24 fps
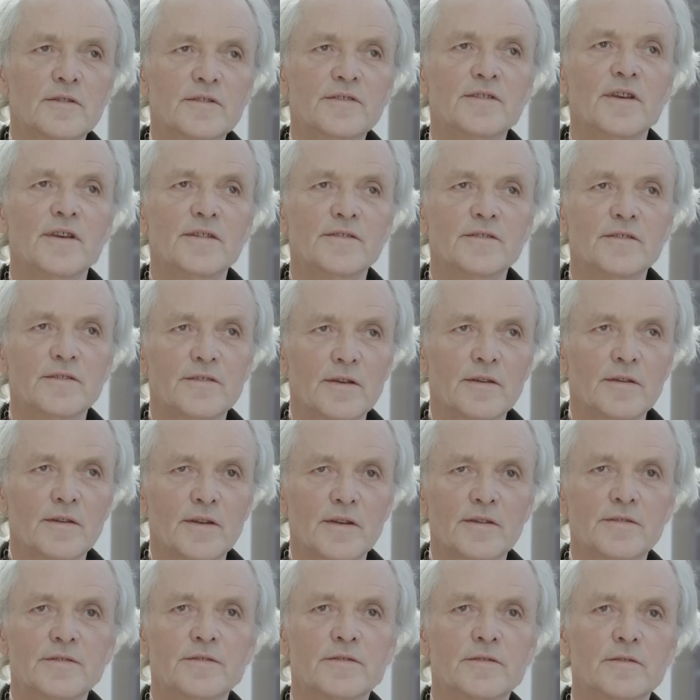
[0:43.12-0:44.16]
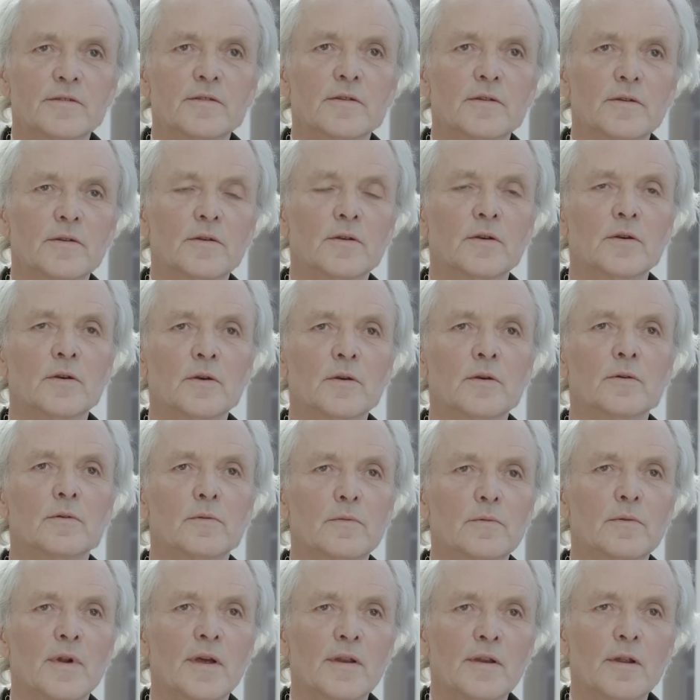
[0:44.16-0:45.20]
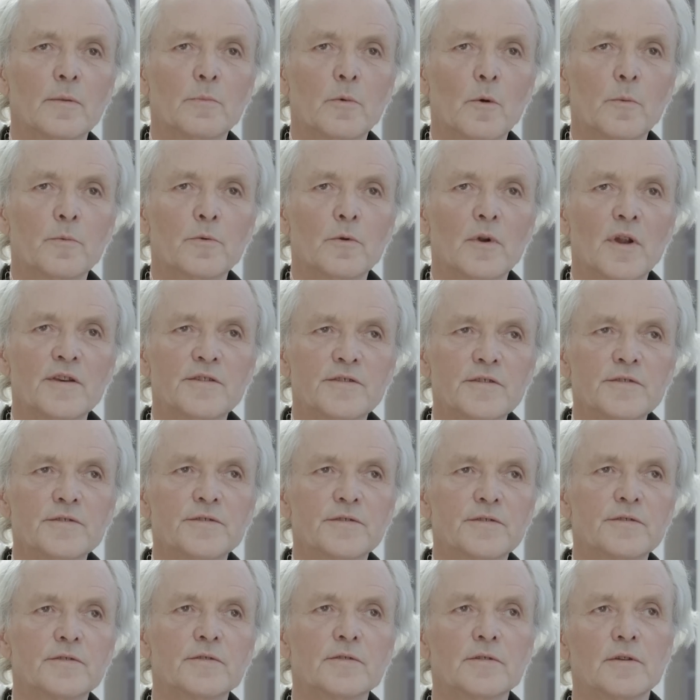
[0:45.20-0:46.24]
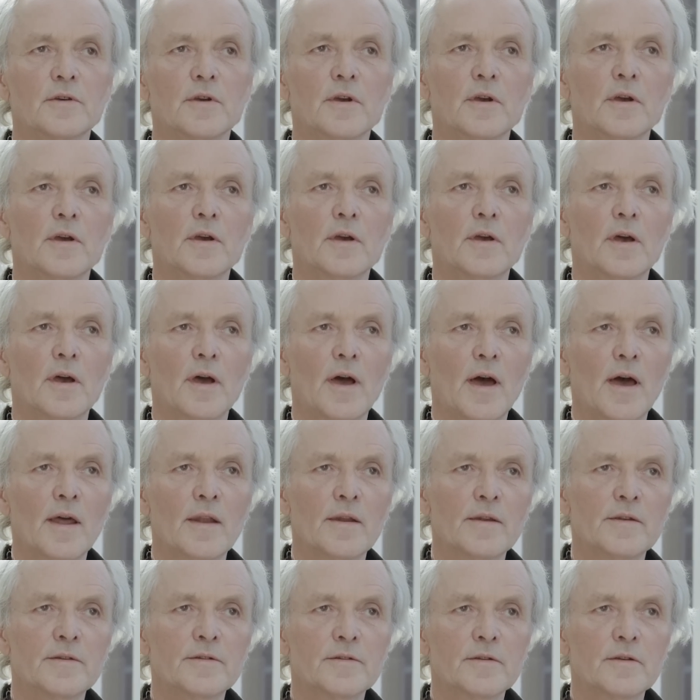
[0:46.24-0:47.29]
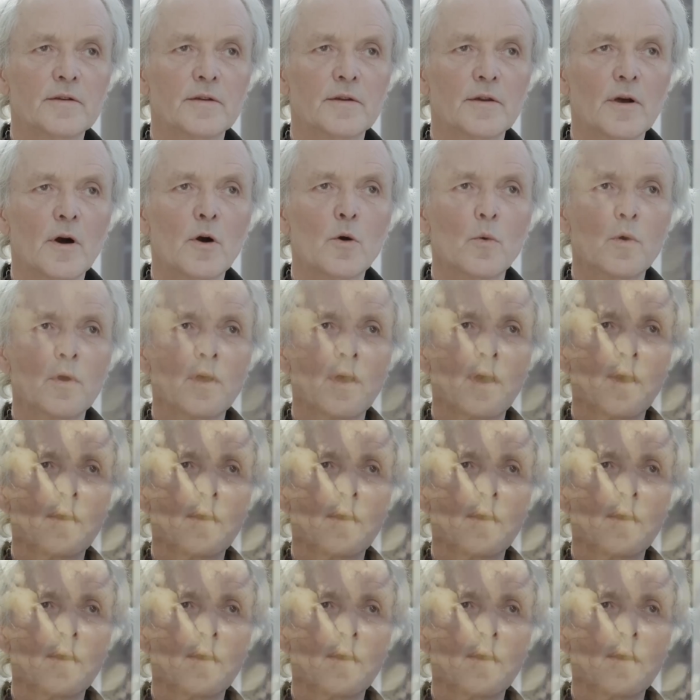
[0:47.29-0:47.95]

diseases in these reindeer populations. And now we